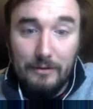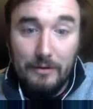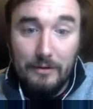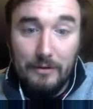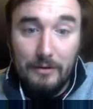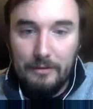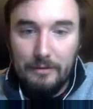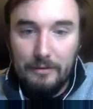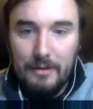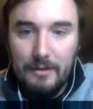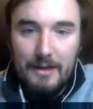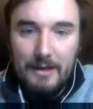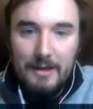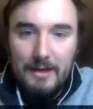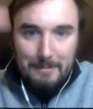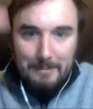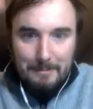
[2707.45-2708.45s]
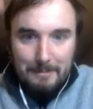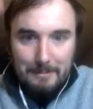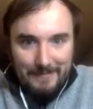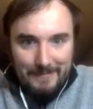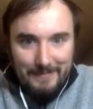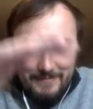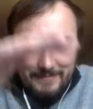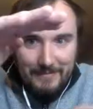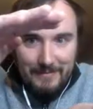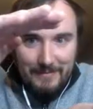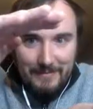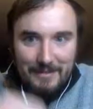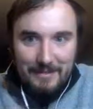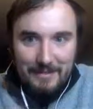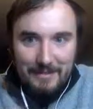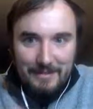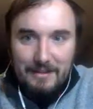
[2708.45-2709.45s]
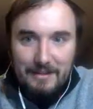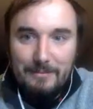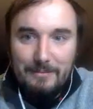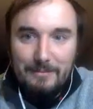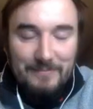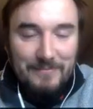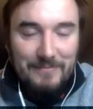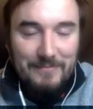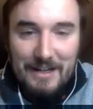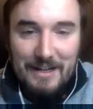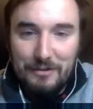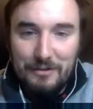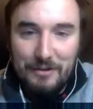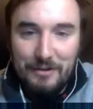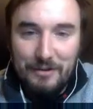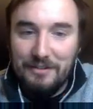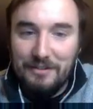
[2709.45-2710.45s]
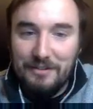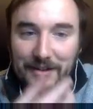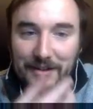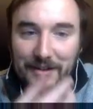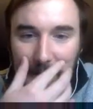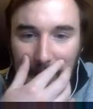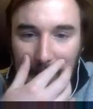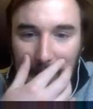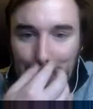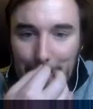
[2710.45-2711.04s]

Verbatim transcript: of Earth. Yeah, it's crazy.